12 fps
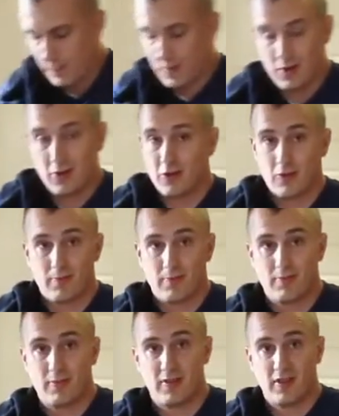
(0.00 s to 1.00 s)
you just
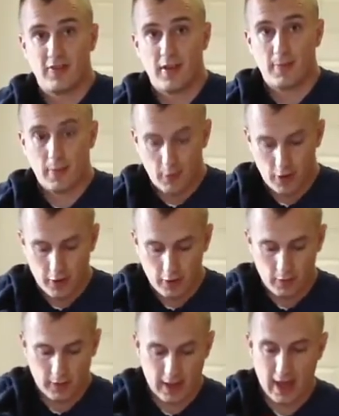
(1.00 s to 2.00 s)
tilt up the bird
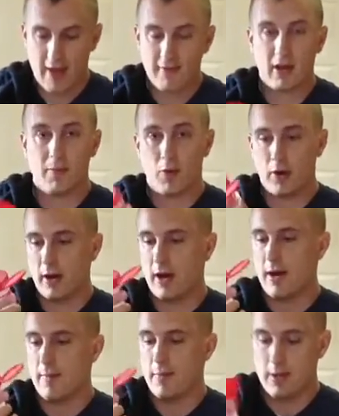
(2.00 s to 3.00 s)
with the cavity pointed
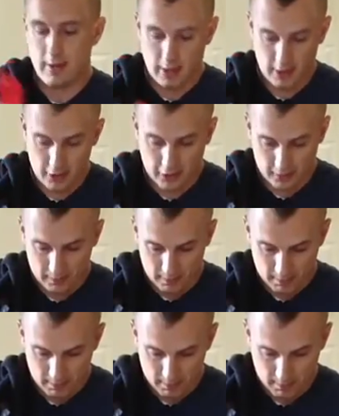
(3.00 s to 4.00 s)
up, and you just
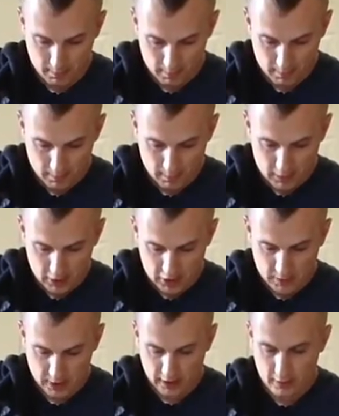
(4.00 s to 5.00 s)

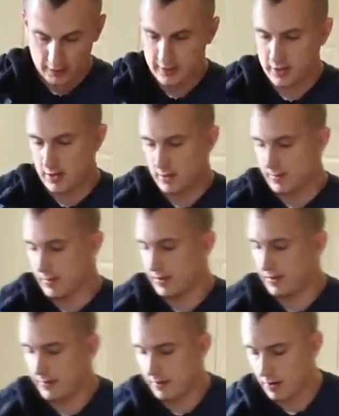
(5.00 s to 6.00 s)
sprinkle some.
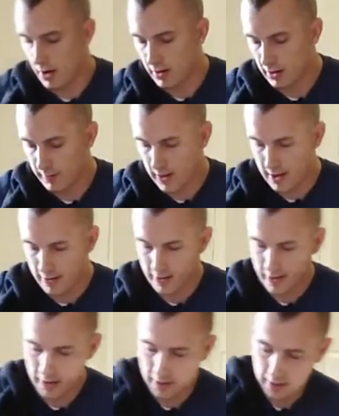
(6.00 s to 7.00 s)
This is a garlic
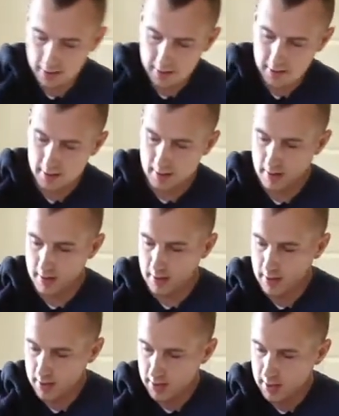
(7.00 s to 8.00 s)
powder.
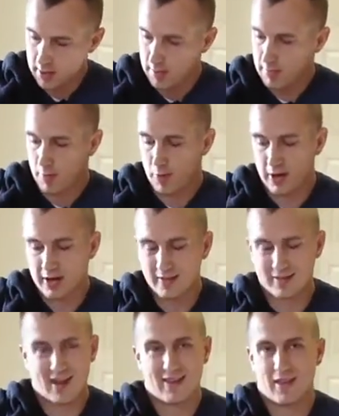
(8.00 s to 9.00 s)
Paprika is
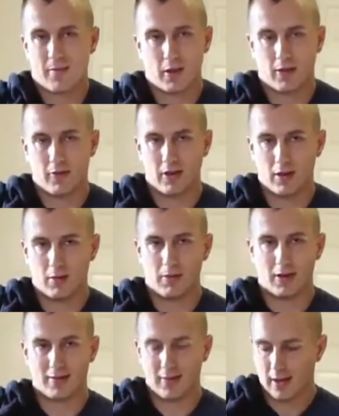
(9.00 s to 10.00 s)
not that big of a deal
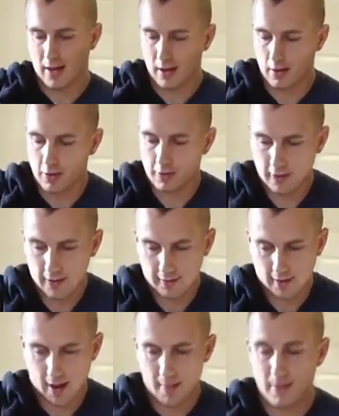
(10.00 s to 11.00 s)
because that kind of goes on
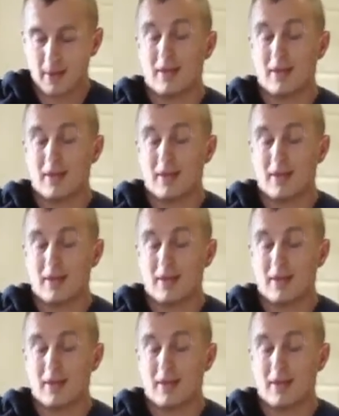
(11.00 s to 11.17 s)
top.